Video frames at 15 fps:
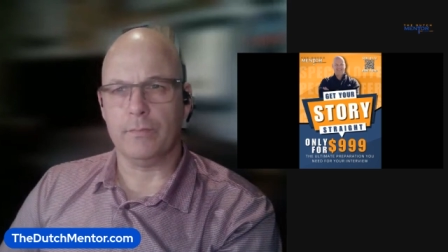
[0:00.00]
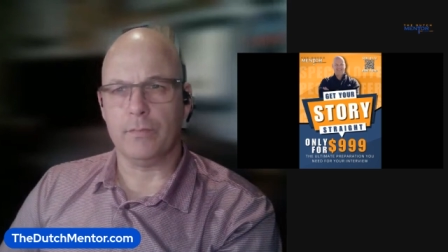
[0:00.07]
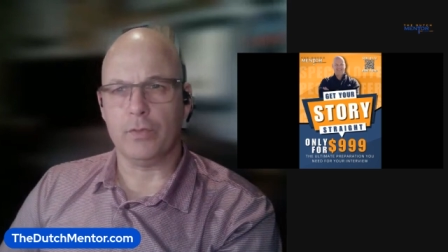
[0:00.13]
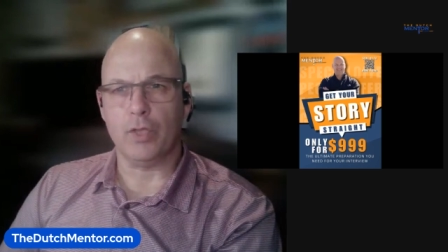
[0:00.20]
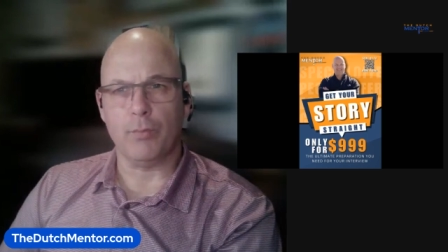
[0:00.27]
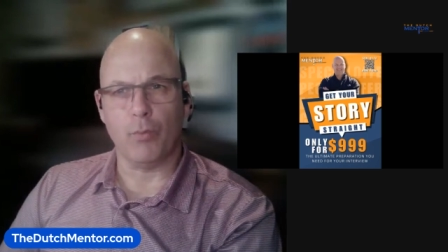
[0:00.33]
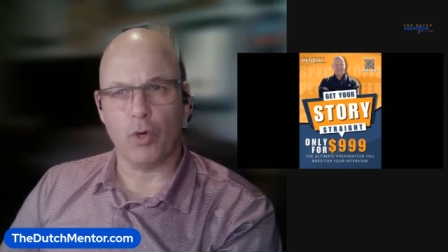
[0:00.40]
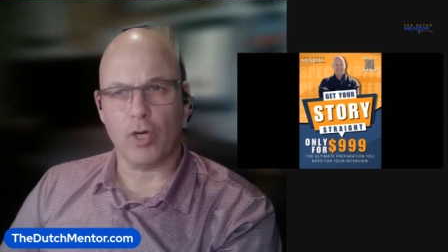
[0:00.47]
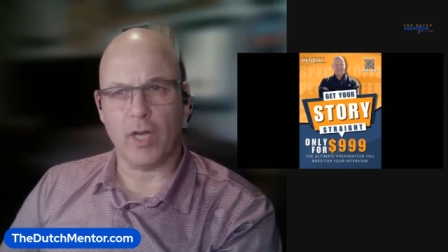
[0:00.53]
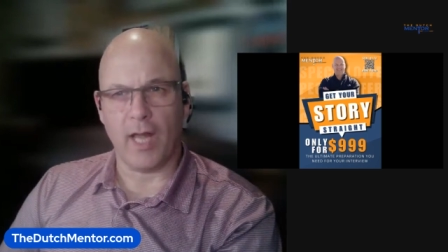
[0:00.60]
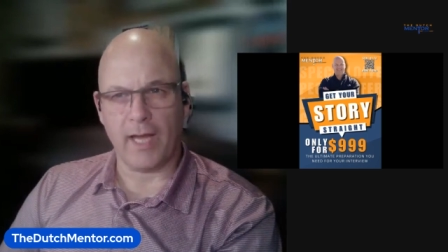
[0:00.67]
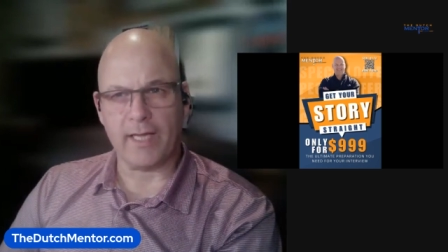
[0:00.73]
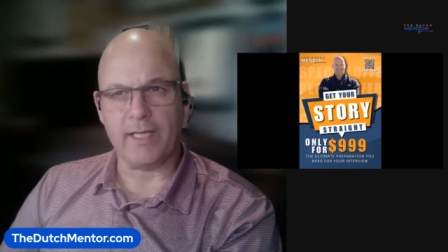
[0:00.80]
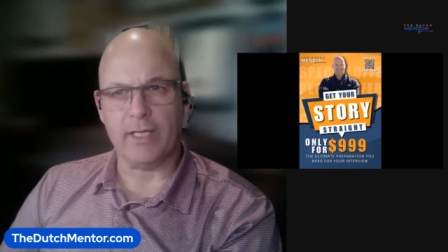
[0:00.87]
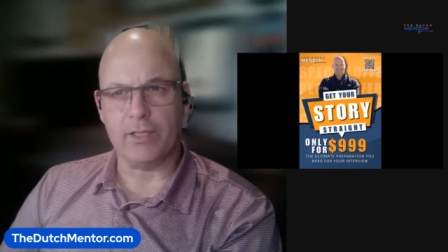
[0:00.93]
You're more
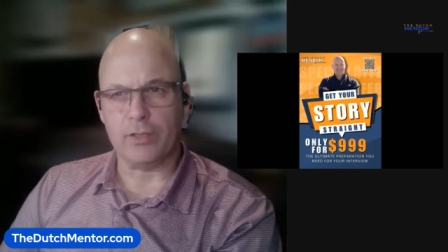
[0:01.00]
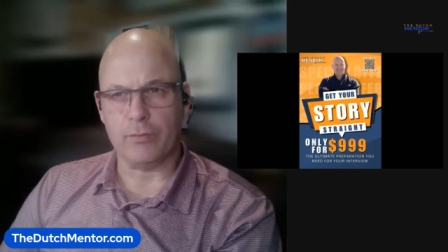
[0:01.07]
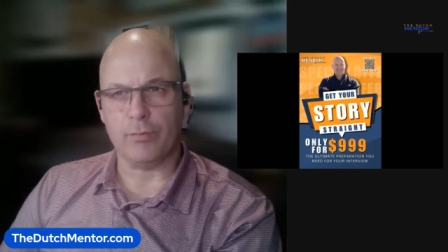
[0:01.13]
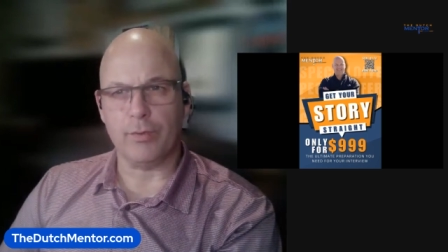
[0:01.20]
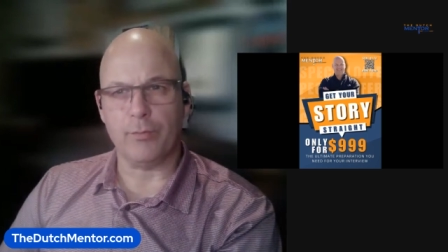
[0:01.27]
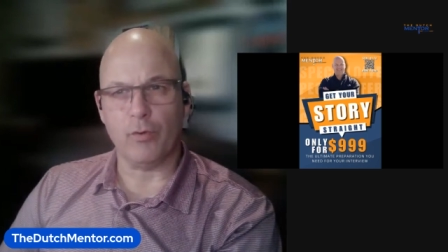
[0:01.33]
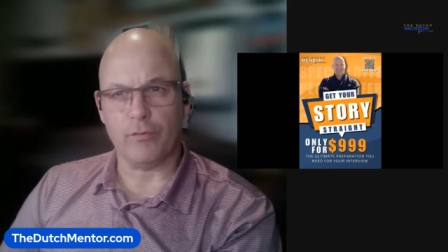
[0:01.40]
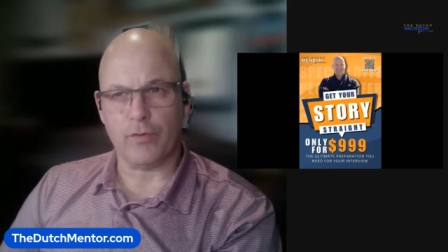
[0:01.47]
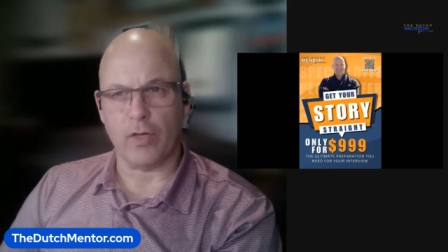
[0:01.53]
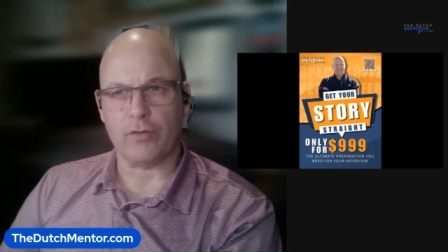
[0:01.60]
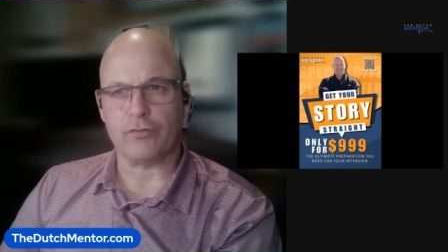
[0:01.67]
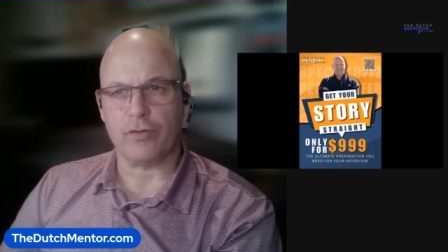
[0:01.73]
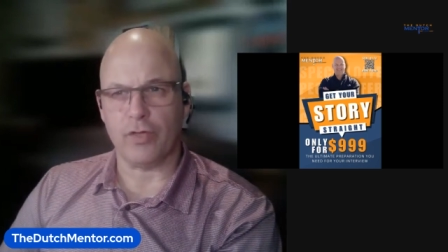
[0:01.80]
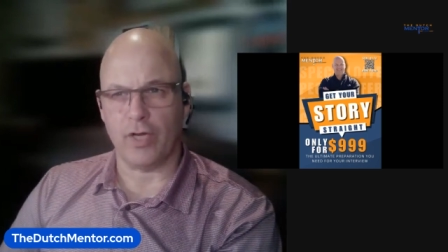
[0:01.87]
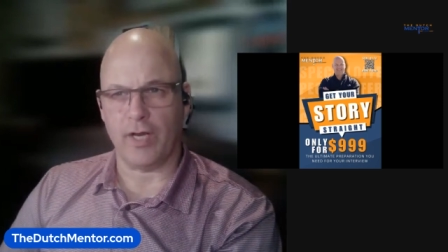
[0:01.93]
likely to be moved on
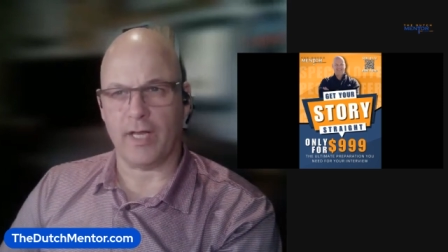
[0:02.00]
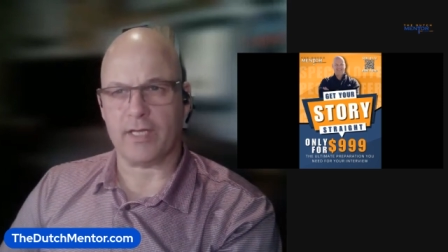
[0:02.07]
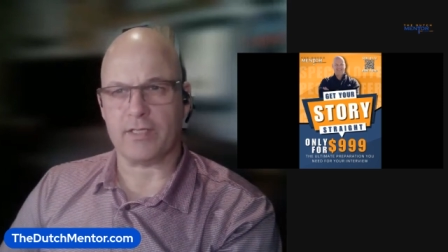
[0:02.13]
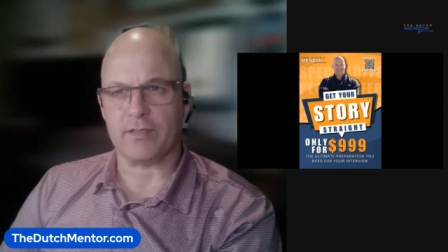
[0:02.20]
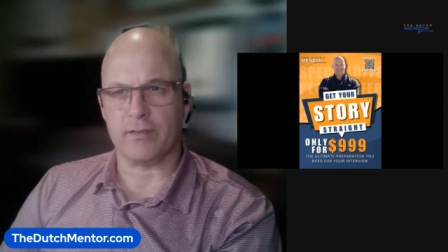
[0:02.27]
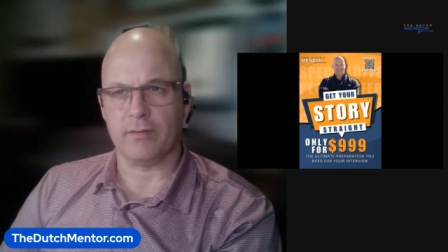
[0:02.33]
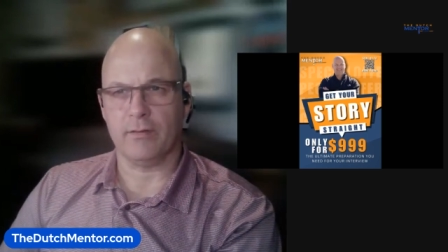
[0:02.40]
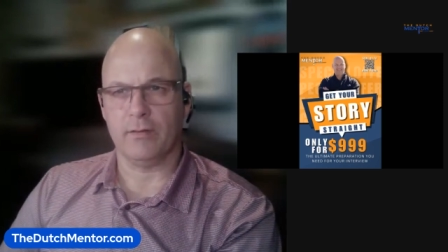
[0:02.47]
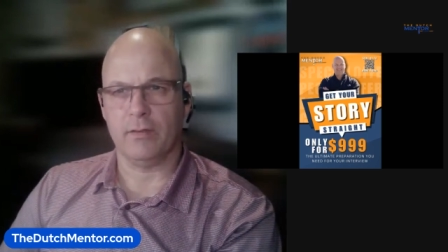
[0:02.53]
to the next